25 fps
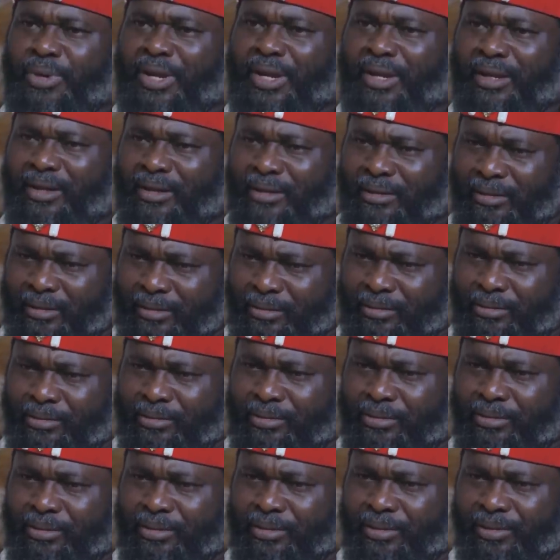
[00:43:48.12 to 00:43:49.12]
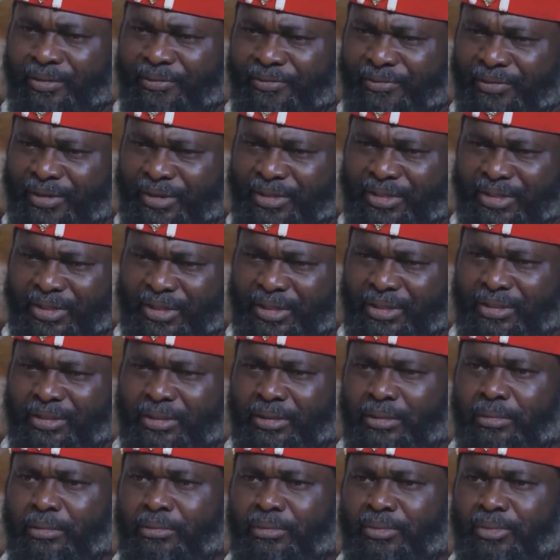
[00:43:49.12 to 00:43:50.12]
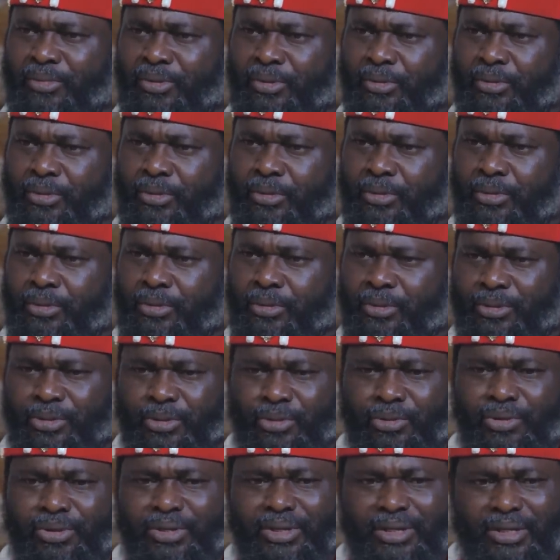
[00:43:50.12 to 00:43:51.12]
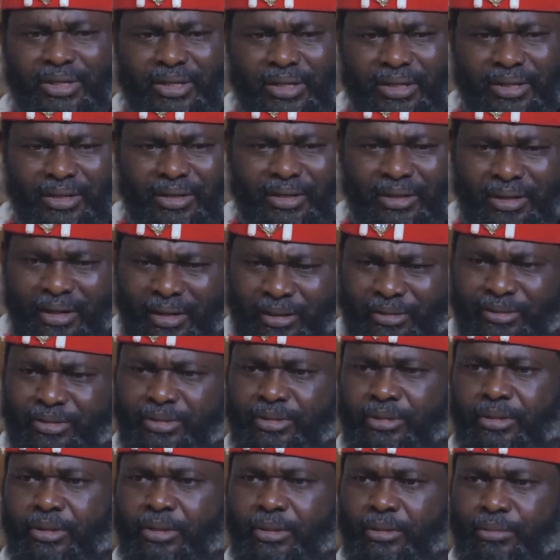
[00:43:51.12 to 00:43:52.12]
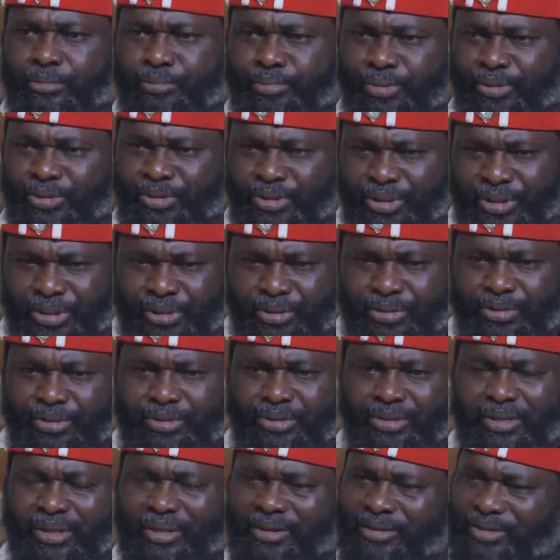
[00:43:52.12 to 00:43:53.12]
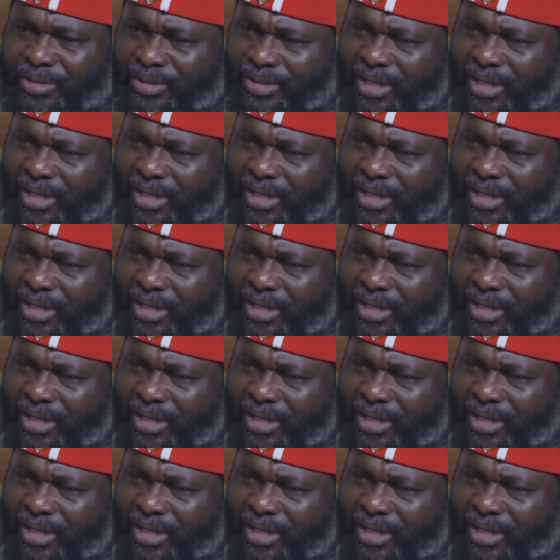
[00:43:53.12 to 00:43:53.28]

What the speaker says: men in this kingdom. So he cannot produce a